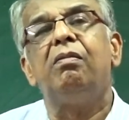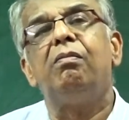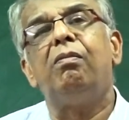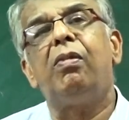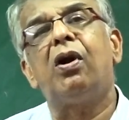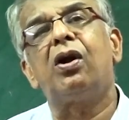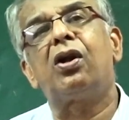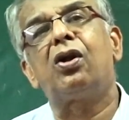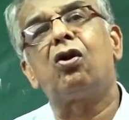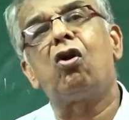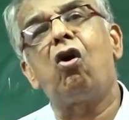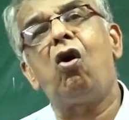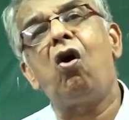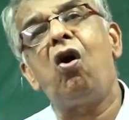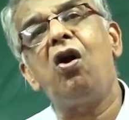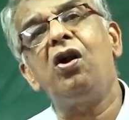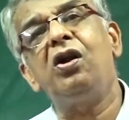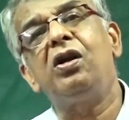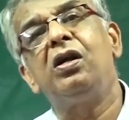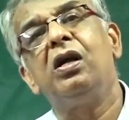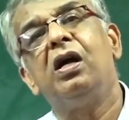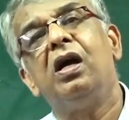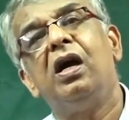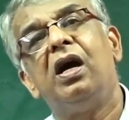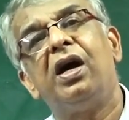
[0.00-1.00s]
but
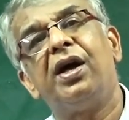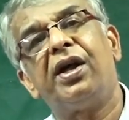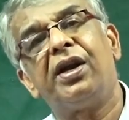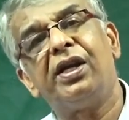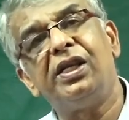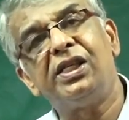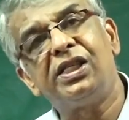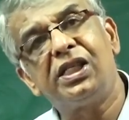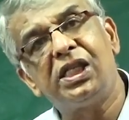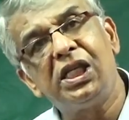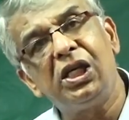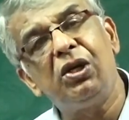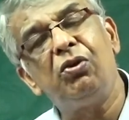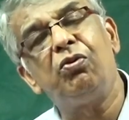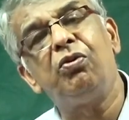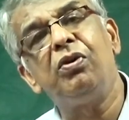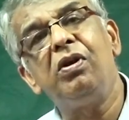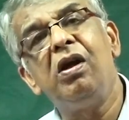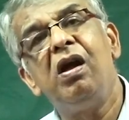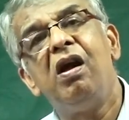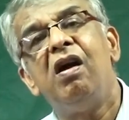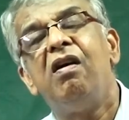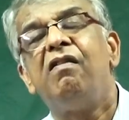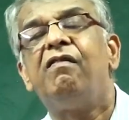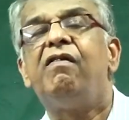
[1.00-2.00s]
not
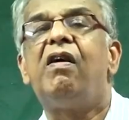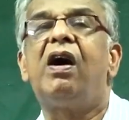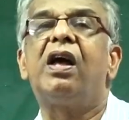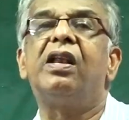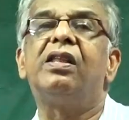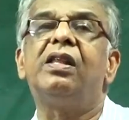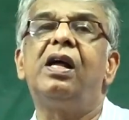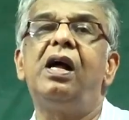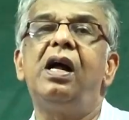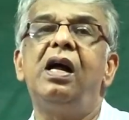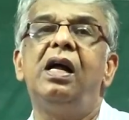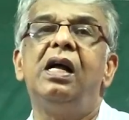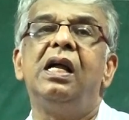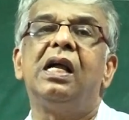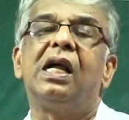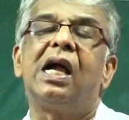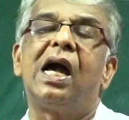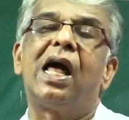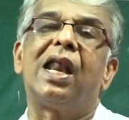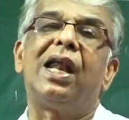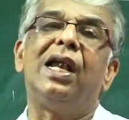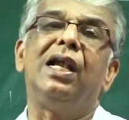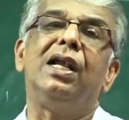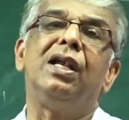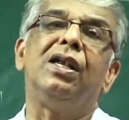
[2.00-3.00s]
received for the
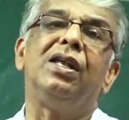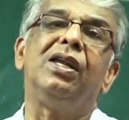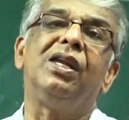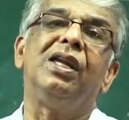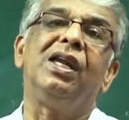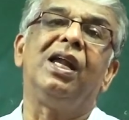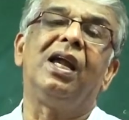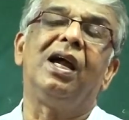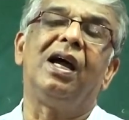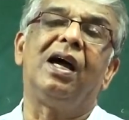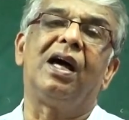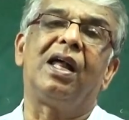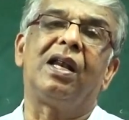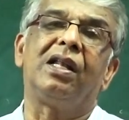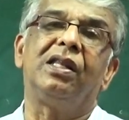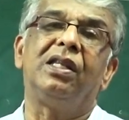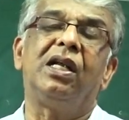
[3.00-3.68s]
current year.